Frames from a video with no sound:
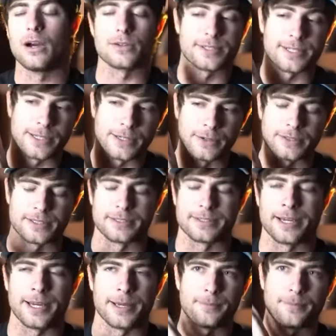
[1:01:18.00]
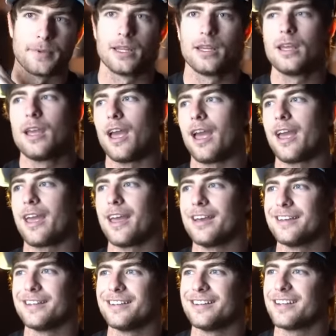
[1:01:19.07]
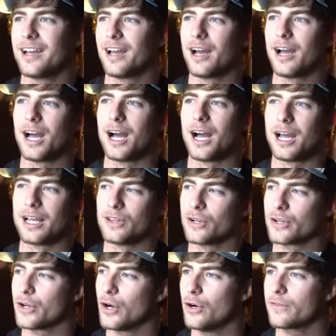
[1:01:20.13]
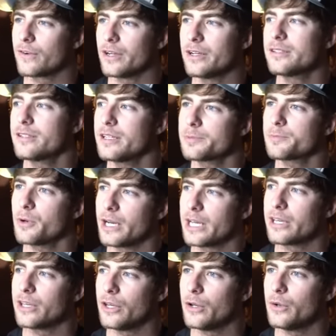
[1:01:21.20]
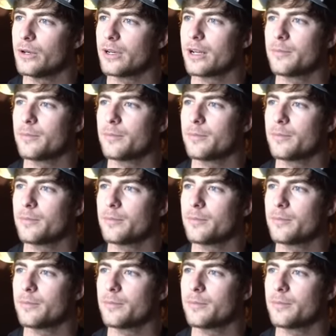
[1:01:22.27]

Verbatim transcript: I was single at the time. And I look over and she's pretty cute.